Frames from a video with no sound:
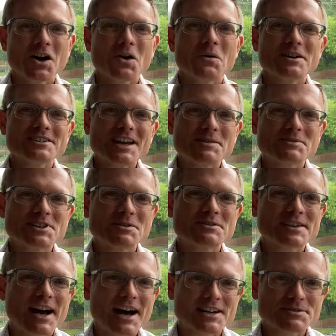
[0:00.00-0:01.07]
One time she
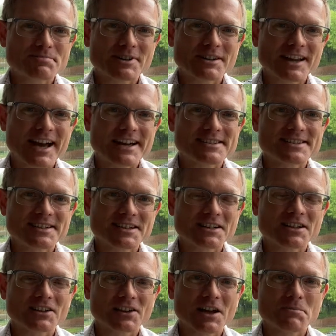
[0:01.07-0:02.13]
was hospitalized in
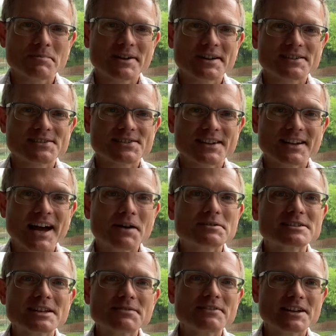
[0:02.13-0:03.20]
Columbus, and I
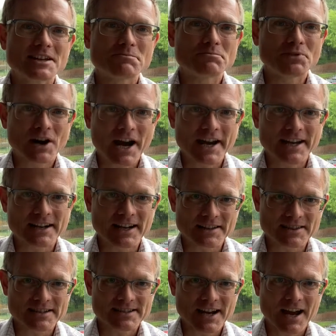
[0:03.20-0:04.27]
was living in Bryan
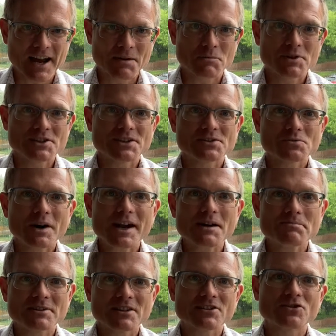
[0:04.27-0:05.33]
at the time, which is way
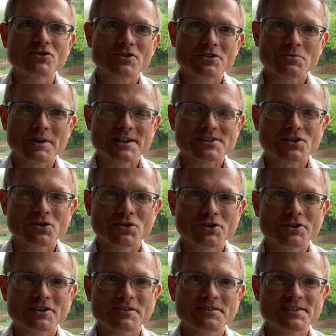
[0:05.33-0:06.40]
up in the northwest
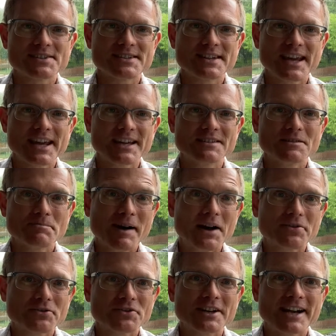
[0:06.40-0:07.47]
corner of the state,
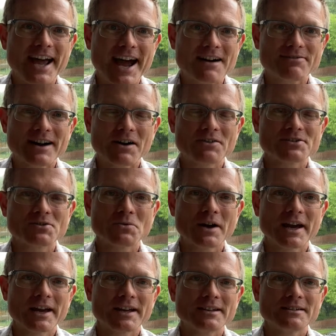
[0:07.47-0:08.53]
about 3.5 hours
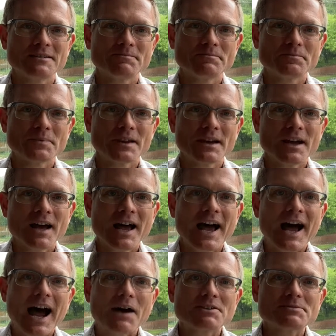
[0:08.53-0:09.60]
away.
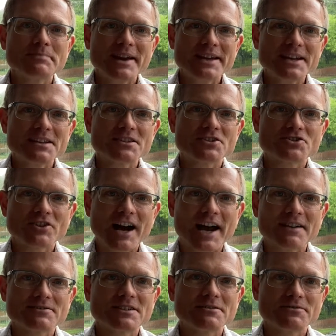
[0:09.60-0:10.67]
I was making the
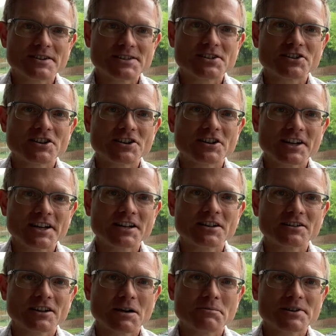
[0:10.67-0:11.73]
drive to visit her in
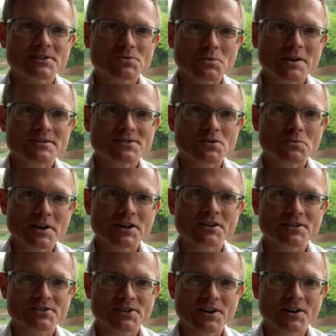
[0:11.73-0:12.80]
Columbus once a week or
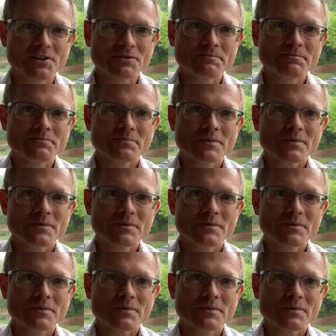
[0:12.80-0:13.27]
so.